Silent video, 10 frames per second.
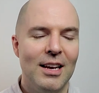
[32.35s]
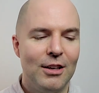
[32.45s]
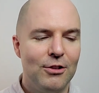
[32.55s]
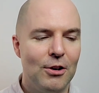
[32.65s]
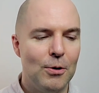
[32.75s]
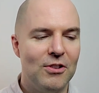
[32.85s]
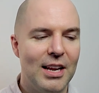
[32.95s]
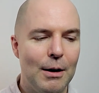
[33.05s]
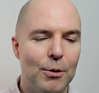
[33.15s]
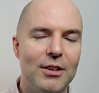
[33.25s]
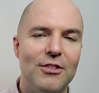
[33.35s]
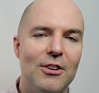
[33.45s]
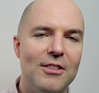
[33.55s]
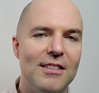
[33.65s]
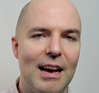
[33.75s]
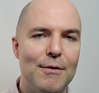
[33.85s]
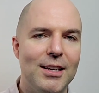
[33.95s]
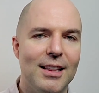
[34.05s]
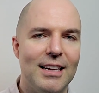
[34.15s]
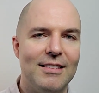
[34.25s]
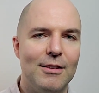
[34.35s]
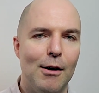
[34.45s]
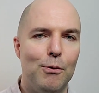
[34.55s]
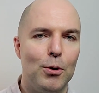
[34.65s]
So today we're going to start to dive into that stuff.